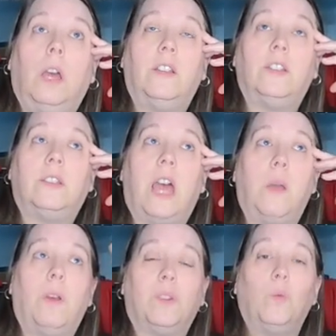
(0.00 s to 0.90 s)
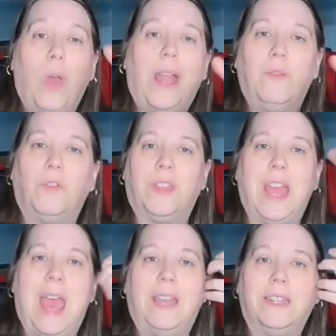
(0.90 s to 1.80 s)
I just I wasn't ready for
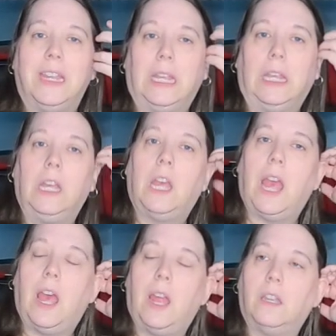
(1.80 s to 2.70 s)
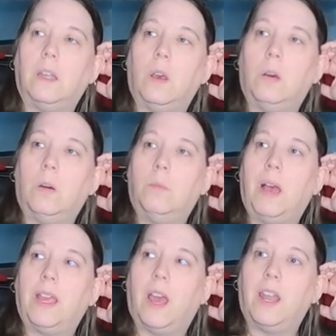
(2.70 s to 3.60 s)
the ending and oh
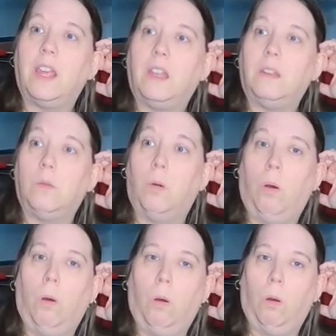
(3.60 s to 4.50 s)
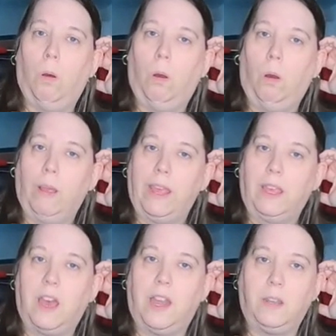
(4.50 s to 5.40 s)
my god it, it oh
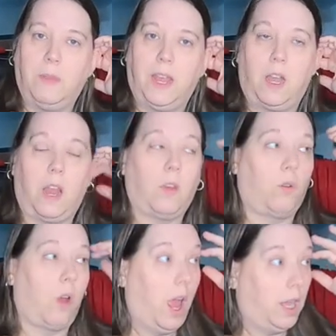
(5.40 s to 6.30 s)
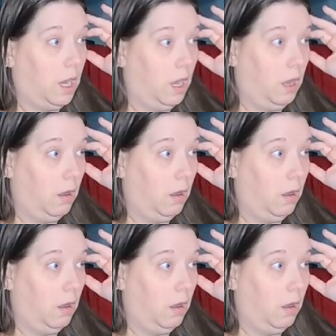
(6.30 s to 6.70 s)
it gutted me and I cried